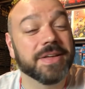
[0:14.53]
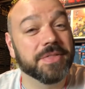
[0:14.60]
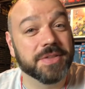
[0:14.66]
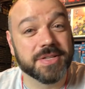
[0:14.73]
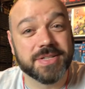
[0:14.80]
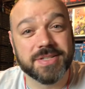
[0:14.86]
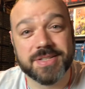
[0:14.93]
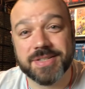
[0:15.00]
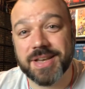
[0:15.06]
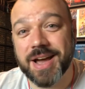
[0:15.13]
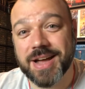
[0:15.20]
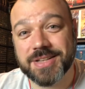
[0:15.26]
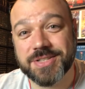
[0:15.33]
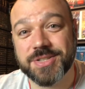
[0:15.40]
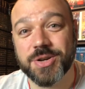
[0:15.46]
This is
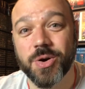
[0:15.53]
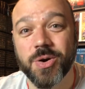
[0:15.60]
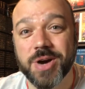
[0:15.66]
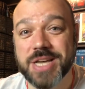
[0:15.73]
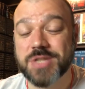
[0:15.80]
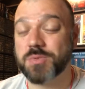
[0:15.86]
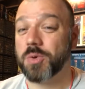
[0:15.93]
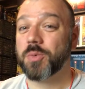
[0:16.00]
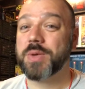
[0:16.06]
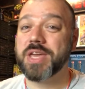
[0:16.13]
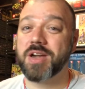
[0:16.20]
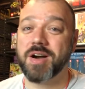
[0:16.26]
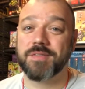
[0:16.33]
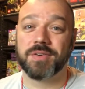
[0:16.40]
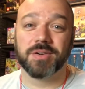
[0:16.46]
Scott's Toys, where we
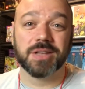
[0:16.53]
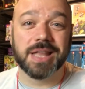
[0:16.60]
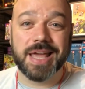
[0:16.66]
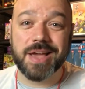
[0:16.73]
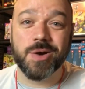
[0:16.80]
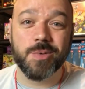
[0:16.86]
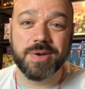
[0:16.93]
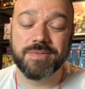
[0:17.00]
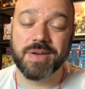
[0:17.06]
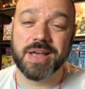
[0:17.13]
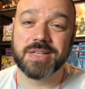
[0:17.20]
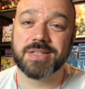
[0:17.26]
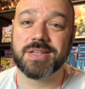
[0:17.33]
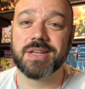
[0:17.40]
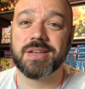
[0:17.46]
cover Lego
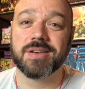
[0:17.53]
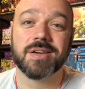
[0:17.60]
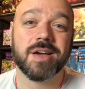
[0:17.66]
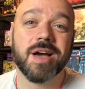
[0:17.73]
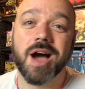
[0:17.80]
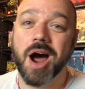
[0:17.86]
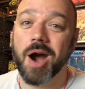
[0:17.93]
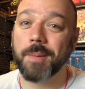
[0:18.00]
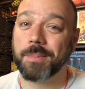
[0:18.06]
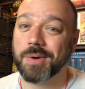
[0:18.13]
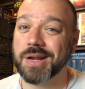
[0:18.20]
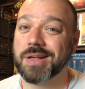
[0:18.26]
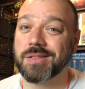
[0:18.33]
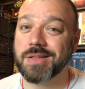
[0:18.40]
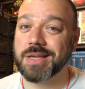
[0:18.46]
investing, our
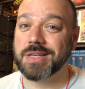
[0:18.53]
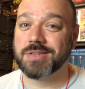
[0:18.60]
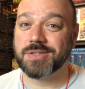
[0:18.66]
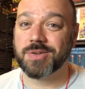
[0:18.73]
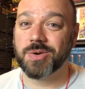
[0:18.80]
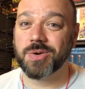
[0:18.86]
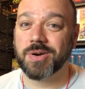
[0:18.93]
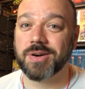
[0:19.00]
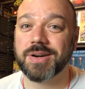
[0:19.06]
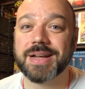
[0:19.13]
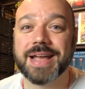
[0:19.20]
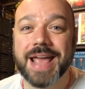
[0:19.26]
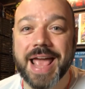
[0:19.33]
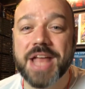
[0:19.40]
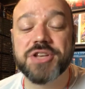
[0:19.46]
Bricklink store,
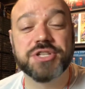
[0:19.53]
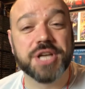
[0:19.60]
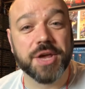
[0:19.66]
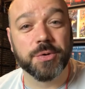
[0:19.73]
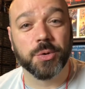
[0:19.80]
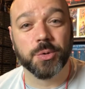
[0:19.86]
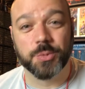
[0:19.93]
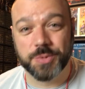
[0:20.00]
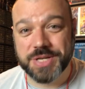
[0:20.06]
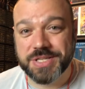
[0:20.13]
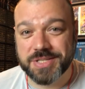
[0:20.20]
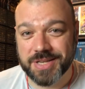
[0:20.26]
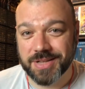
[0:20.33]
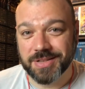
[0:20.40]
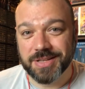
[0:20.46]
and general
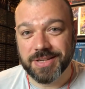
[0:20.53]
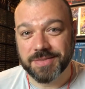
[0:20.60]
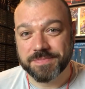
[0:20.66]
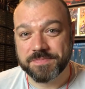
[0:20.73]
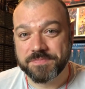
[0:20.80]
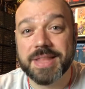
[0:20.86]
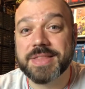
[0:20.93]
reselling.